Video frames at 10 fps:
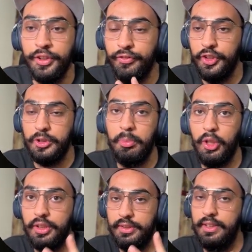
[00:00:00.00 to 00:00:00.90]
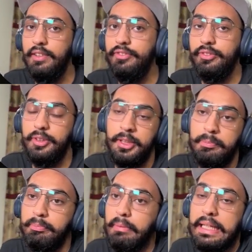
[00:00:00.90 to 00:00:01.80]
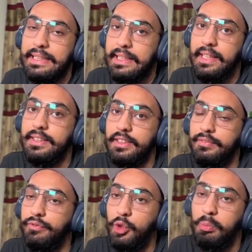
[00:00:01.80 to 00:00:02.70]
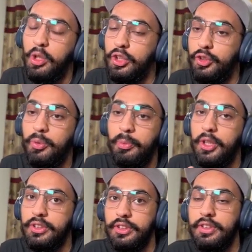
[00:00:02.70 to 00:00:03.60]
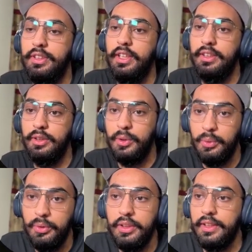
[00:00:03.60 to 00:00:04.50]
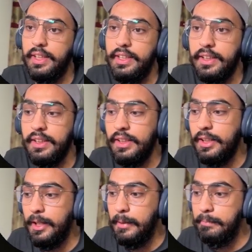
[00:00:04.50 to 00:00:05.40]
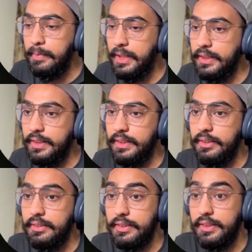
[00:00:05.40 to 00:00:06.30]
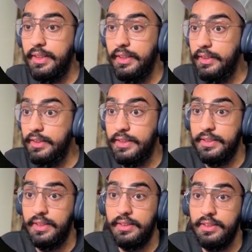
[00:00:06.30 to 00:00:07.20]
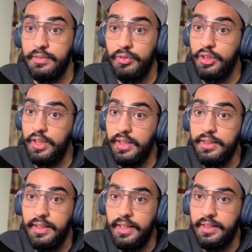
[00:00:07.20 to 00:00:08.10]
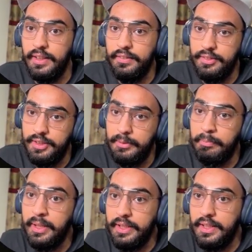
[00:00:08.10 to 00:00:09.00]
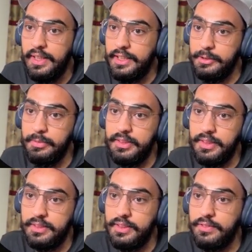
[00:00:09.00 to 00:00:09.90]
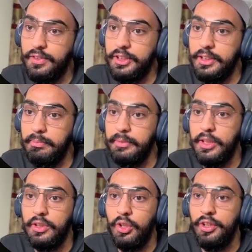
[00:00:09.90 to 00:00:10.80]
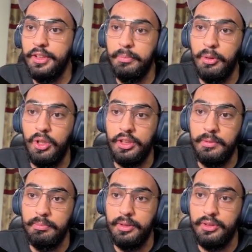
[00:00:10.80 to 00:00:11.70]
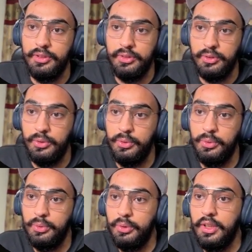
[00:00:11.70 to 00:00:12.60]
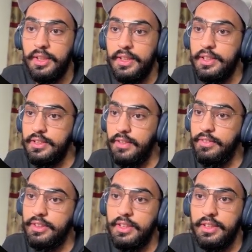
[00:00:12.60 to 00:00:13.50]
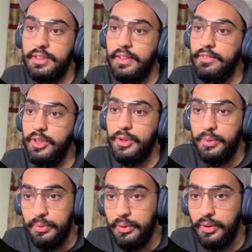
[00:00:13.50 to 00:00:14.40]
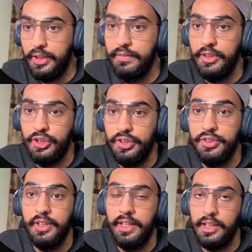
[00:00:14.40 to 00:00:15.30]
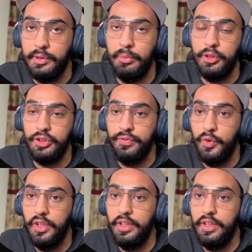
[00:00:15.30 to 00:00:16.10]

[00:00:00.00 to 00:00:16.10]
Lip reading: first block itself. It might take some few blocks to process and then include, right? But it's here, it has successfully run, and our bundle has been successfully submit on the block number 6227372, okay, which is the next block. So if